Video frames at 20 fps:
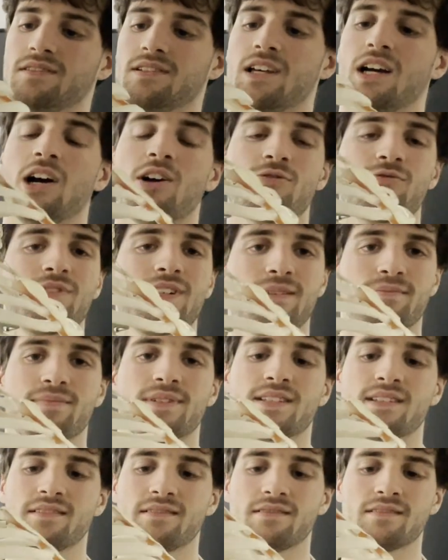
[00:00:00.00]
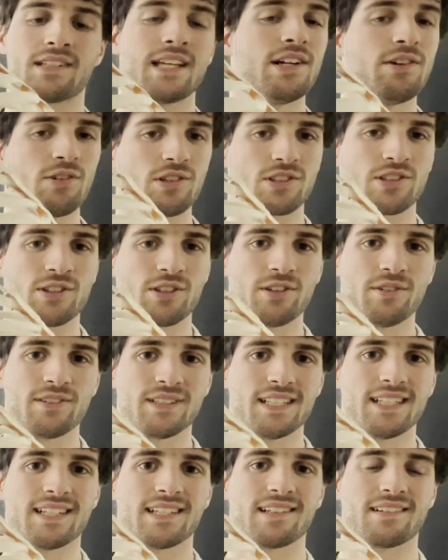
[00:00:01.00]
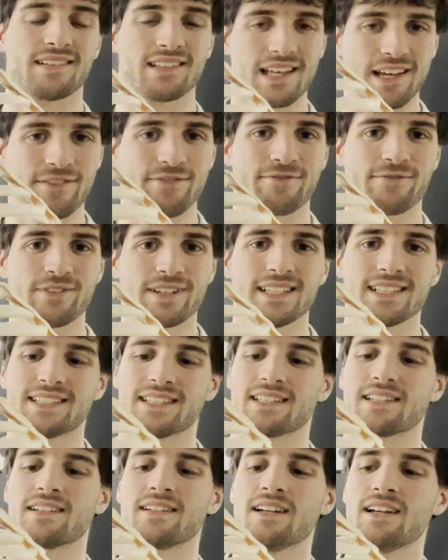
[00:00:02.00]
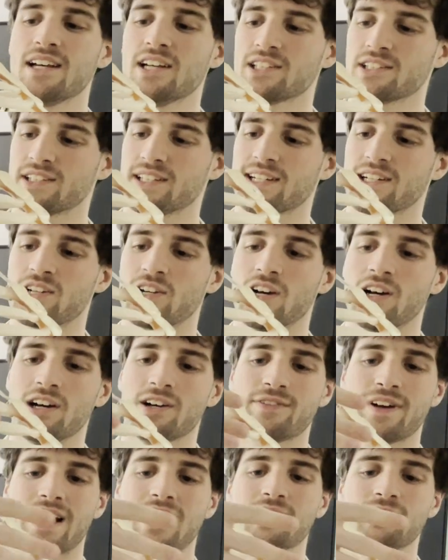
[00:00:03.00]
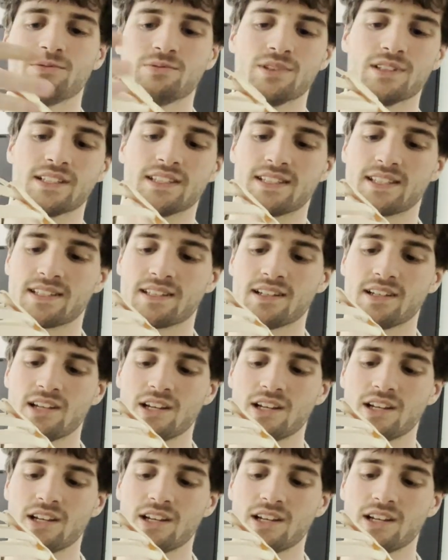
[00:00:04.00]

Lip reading: our ribs, they're not 2D, they're 3D. So they curve outwards.